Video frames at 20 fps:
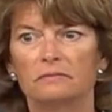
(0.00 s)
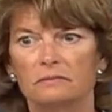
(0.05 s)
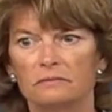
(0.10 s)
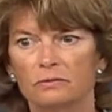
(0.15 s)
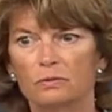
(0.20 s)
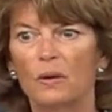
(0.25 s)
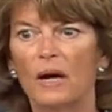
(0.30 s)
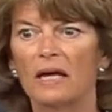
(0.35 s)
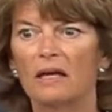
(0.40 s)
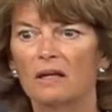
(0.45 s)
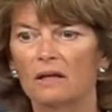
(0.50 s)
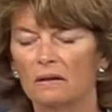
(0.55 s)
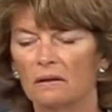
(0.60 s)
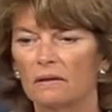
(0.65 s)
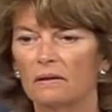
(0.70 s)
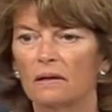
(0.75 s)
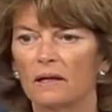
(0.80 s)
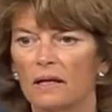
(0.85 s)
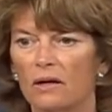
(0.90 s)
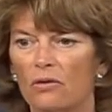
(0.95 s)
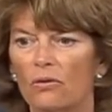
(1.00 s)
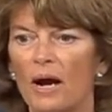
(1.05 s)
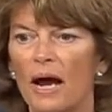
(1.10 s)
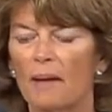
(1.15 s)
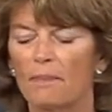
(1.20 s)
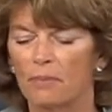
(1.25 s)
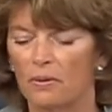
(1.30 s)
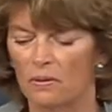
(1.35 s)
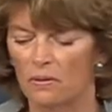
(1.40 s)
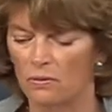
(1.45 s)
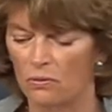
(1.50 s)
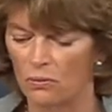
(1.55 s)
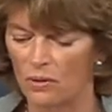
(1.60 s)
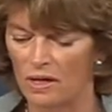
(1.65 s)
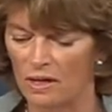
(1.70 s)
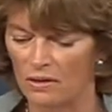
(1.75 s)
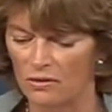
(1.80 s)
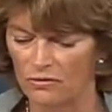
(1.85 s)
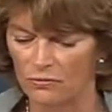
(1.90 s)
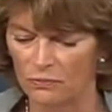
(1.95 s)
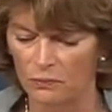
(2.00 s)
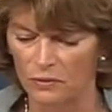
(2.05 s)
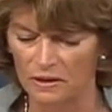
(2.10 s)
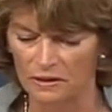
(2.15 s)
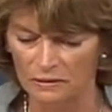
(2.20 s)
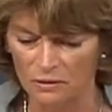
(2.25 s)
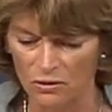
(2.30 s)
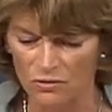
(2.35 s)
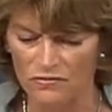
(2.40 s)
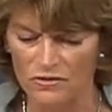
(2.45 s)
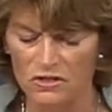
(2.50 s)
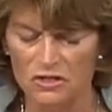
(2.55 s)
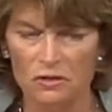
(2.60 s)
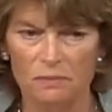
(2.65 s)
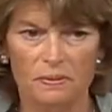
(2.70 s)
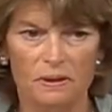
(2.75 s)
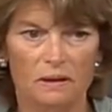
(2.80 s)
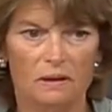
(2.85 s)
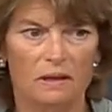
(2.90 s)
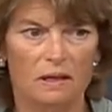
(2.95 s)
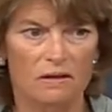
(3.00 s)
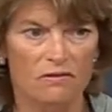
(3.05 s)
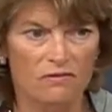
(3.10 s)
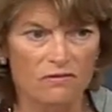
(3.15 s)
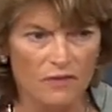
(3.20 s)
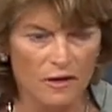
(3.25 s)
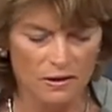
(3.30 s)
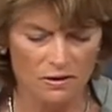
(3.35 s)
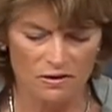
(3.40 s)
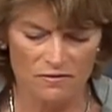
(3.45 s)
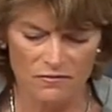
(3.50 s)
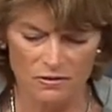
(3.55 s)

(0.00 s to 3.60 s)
regularly grapple with low visibility, very,